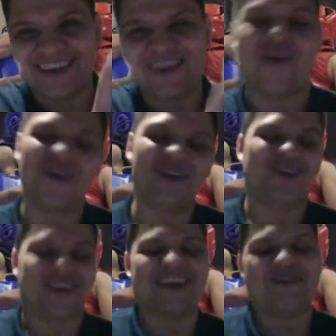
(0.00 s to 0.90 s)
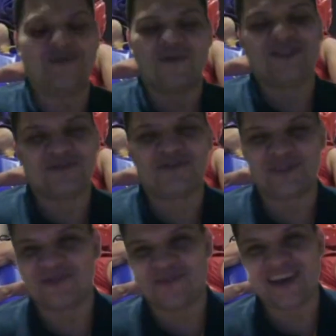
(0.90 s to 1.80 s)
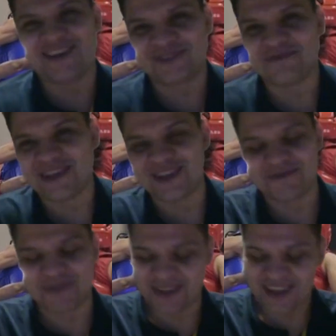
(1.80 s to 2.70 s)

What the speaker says: or okay, you want your fighter to be good. But